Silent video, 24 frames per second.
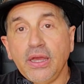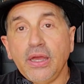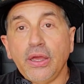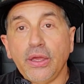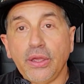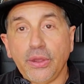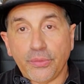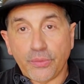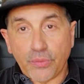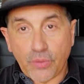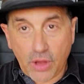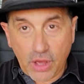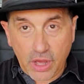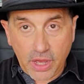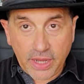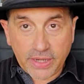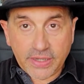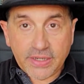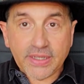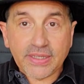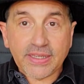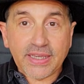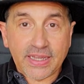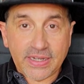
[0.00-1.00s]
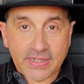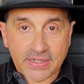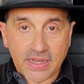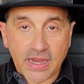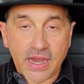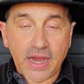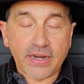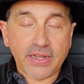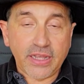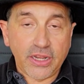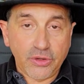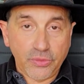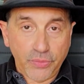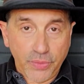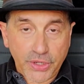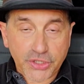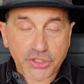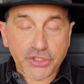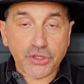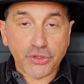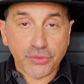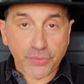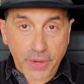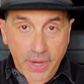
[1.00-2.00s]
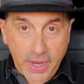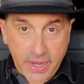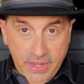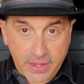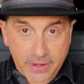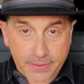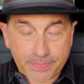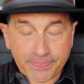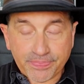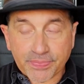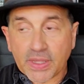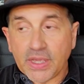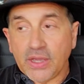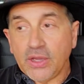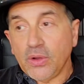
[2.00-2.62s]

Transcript: Iran cannot enrich uranium.